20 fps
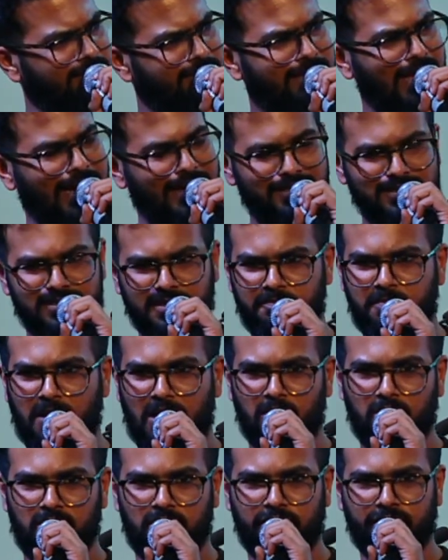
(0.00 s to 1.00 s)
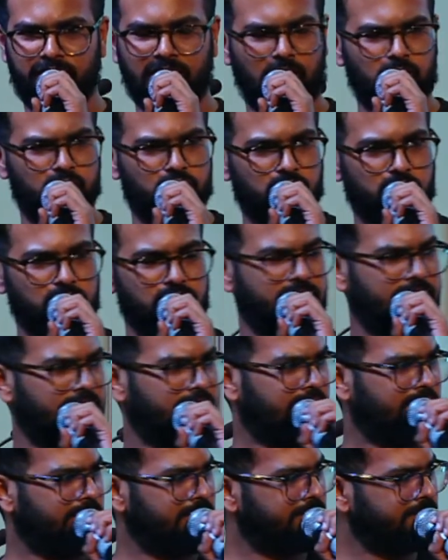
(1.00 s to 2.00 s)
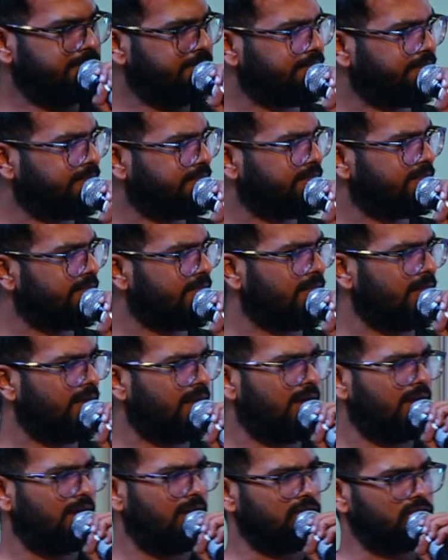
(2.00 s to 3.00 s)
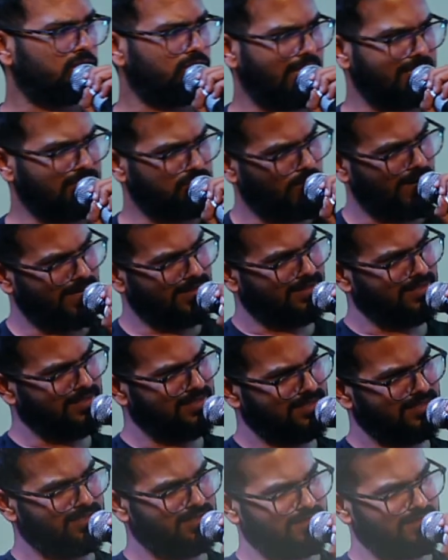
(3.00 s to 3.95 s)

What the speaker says: that is the power of crowdsourcing. So that's why this